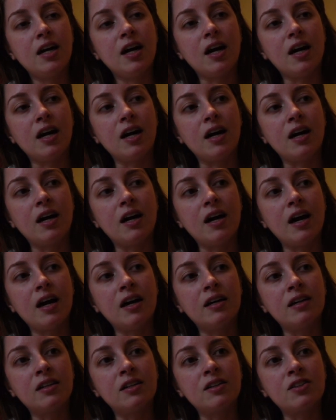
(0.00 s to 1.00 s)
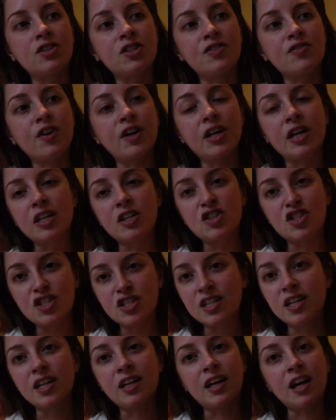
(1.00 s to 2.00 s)
and just very
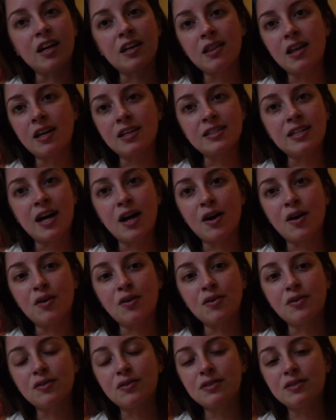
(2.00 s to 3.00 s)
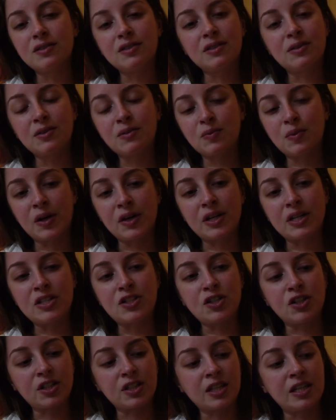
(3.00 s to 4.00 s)
interesting. I liked where he
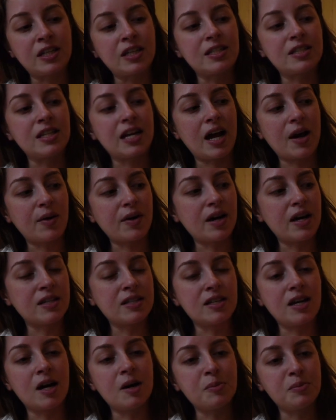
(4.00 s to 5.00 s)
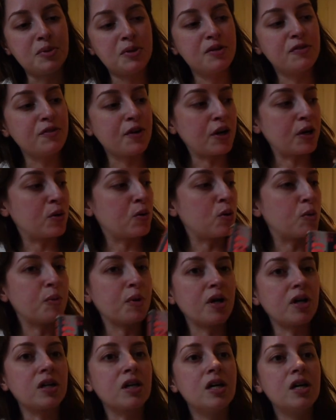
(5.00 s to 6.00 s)
took things and how it ended up. Very cool
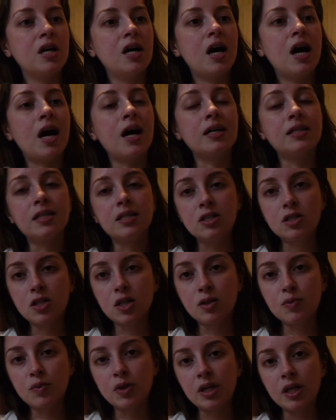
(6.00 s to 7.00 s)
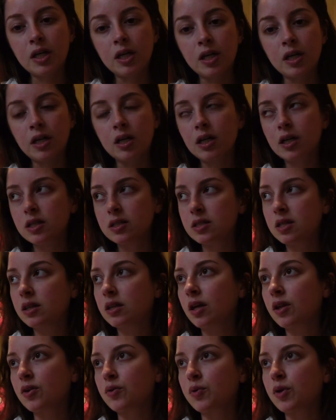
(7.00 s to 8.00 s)
book. I did start reading, it's in
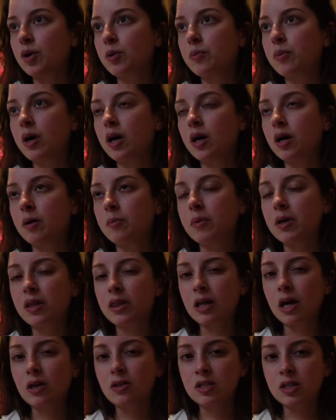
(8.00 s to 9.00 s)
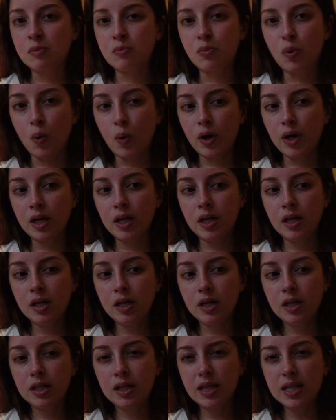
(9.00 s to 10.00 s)
the other room, 1,000 Boy
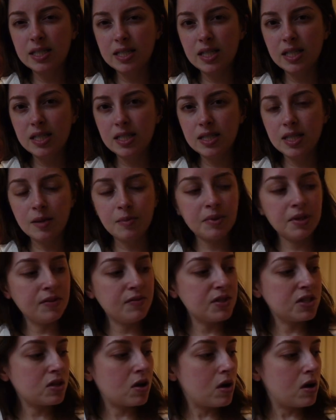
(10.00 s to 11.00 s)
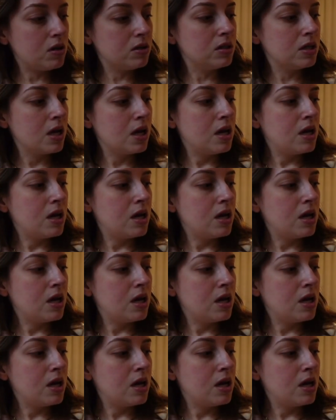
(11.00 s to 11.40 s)
Kisses, I believe it's called.